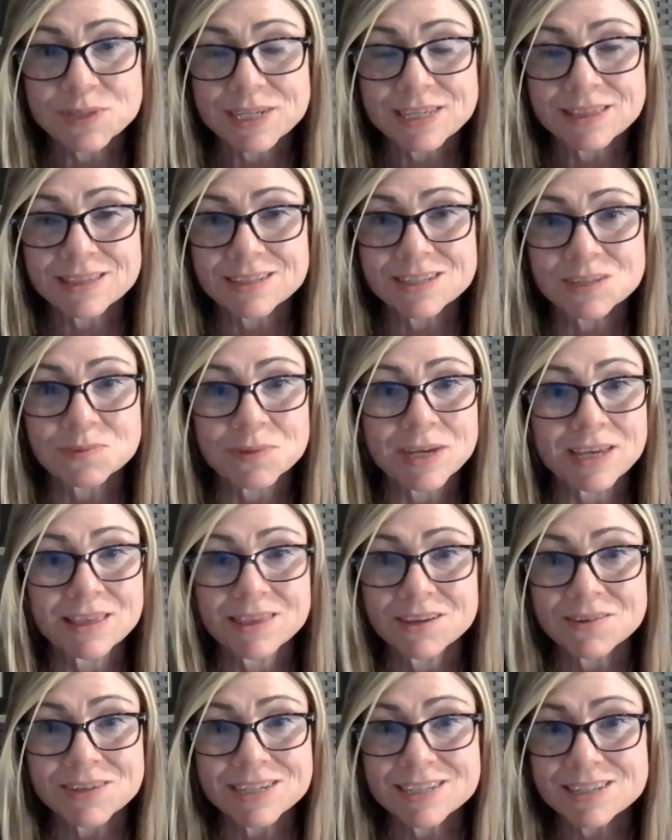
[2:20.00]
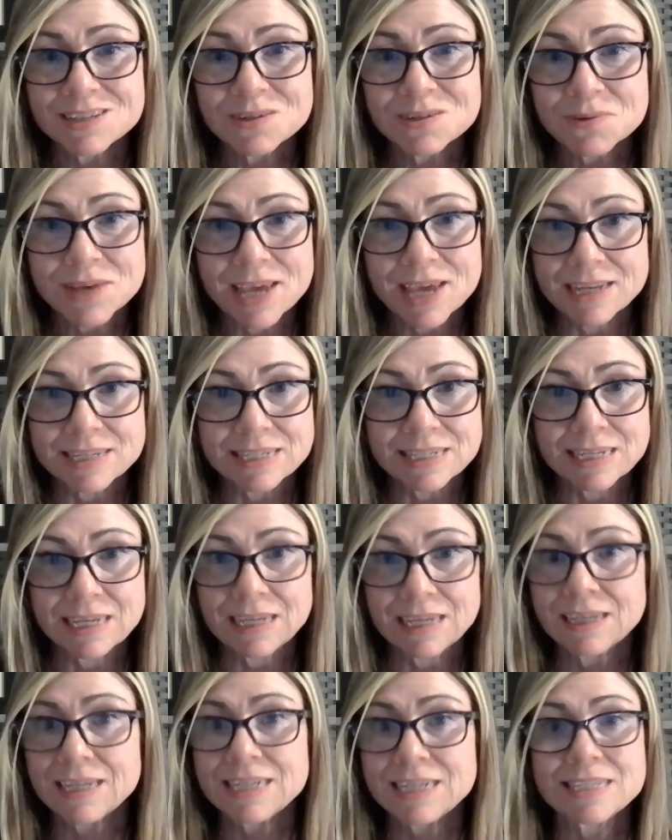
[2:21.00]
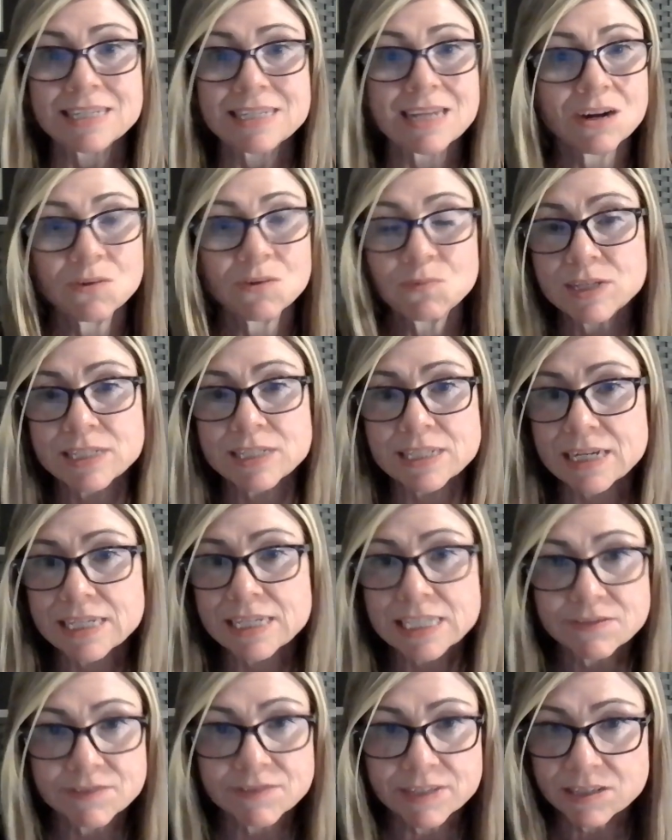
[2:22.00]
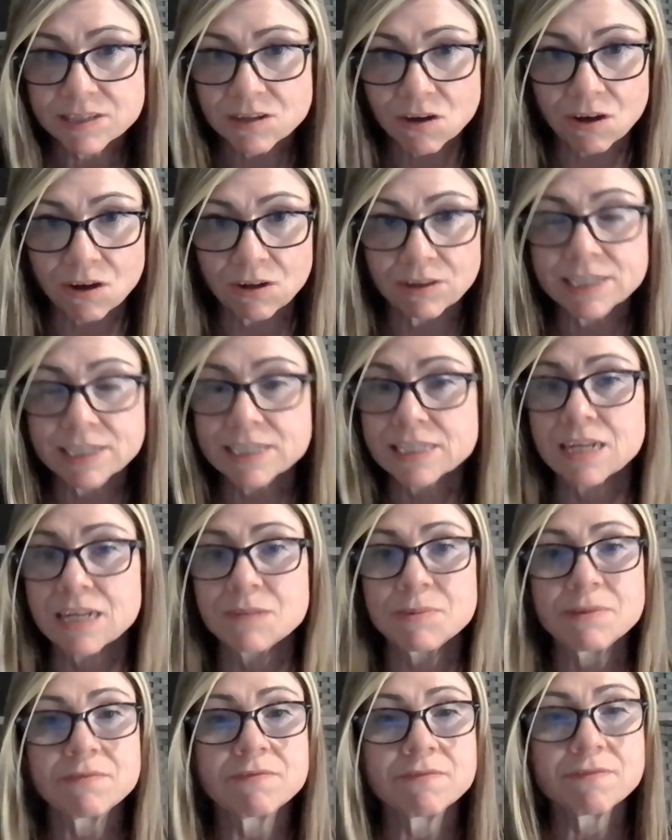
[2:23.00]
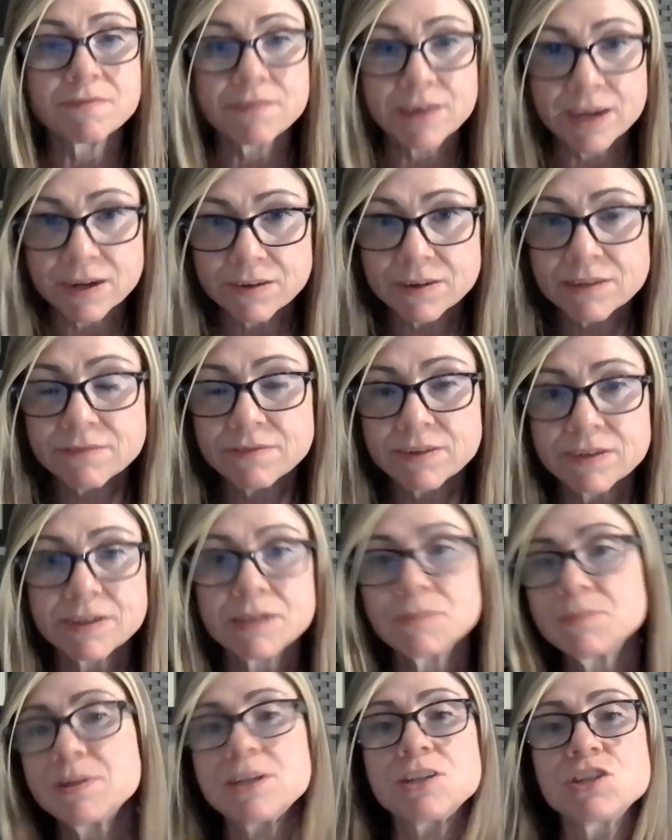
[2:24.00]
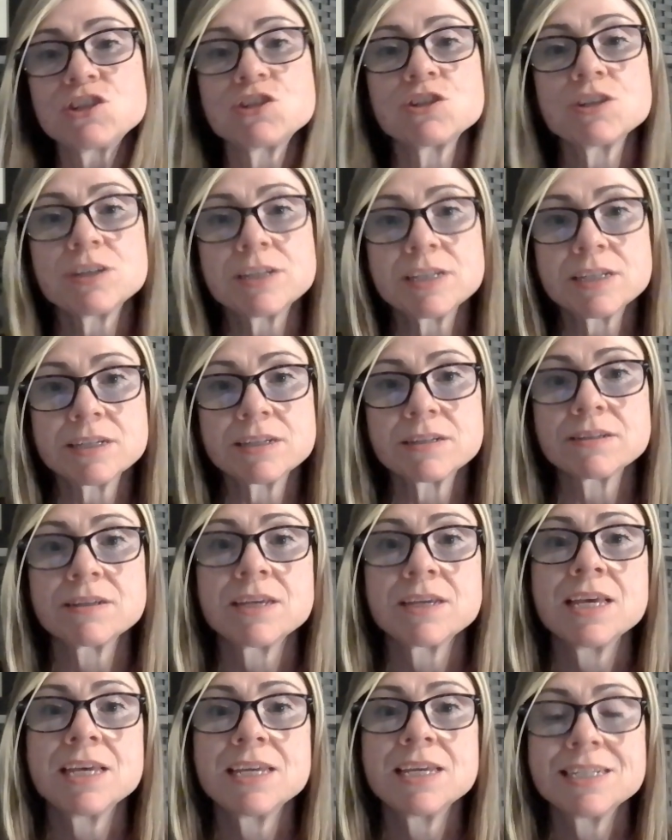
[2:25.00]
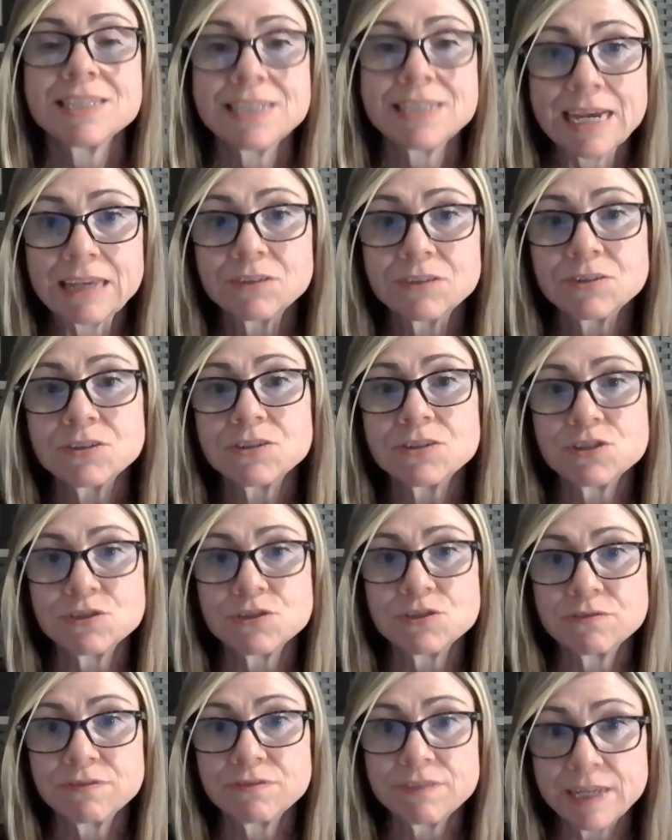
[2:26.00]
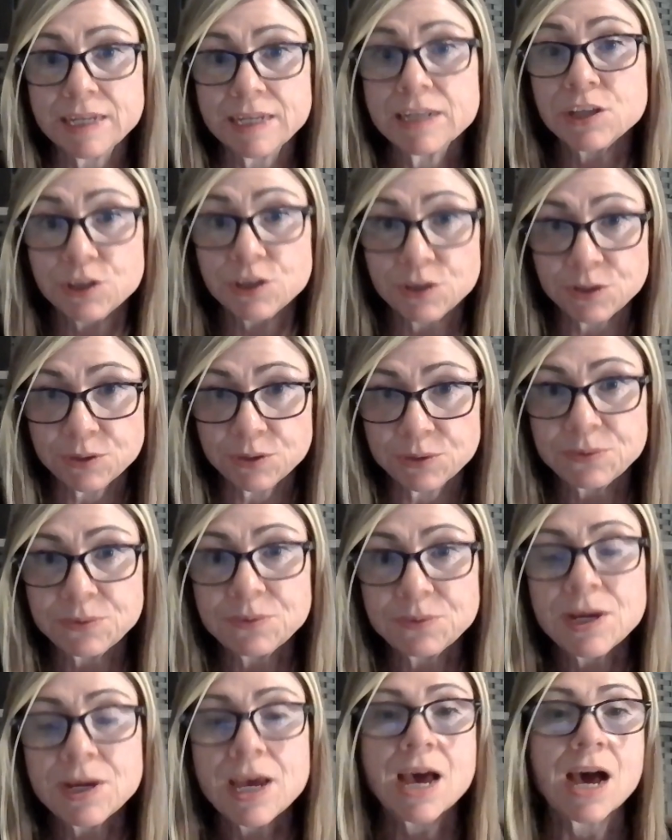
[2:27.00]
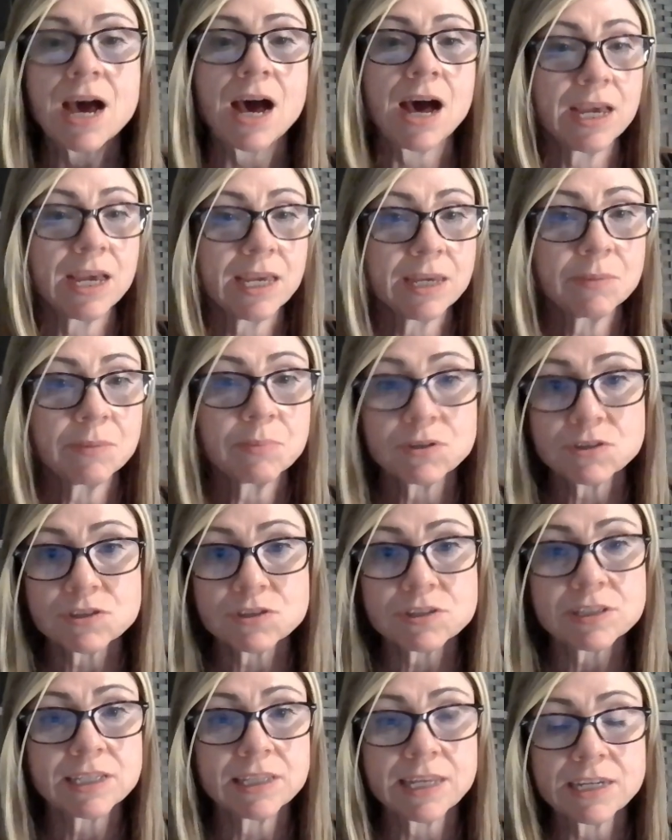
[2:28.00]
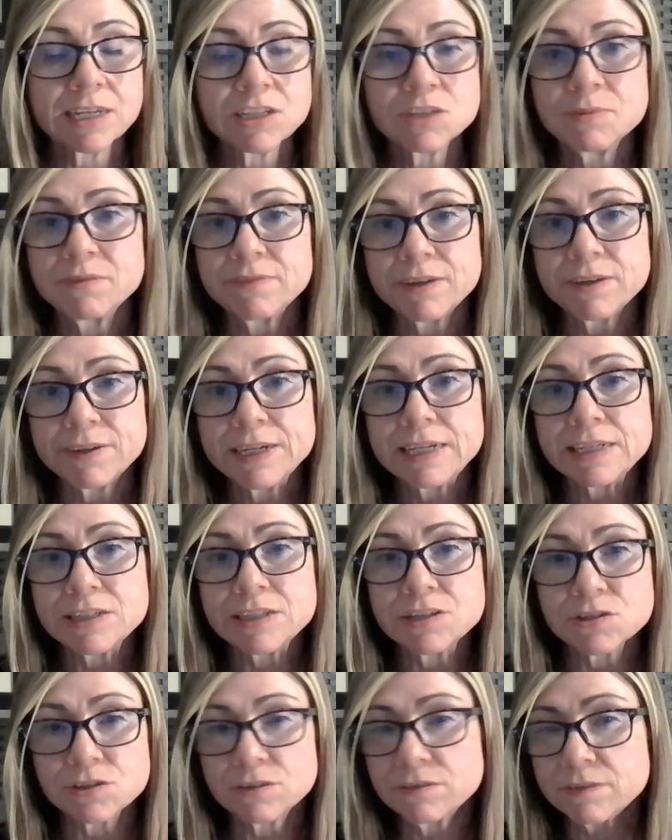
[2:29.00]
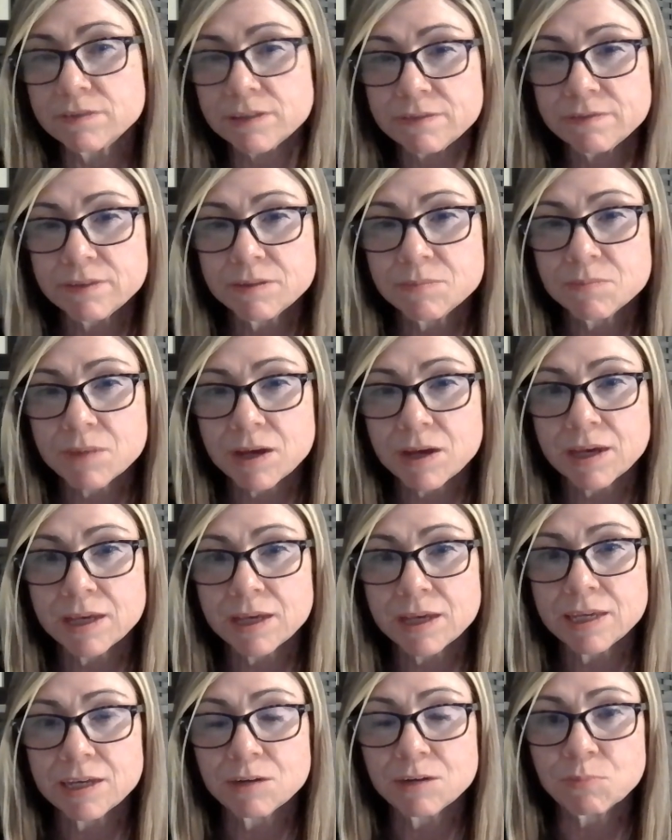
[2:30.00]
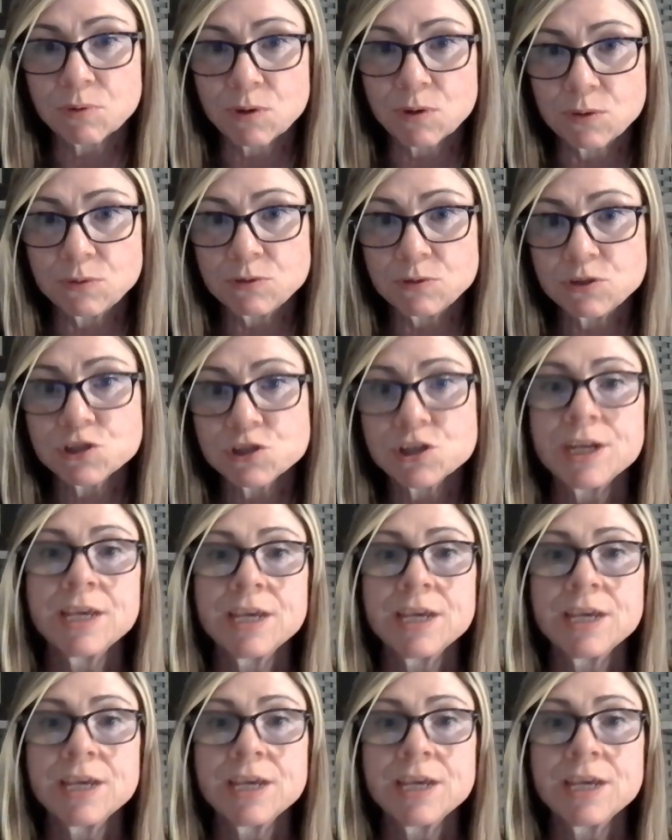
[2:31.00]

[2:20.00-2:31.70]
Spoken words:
it this way, there is no guessing. It's not a one size fits all. It's going to be very much tailored to fit you. I personally like to be very conservative in my approach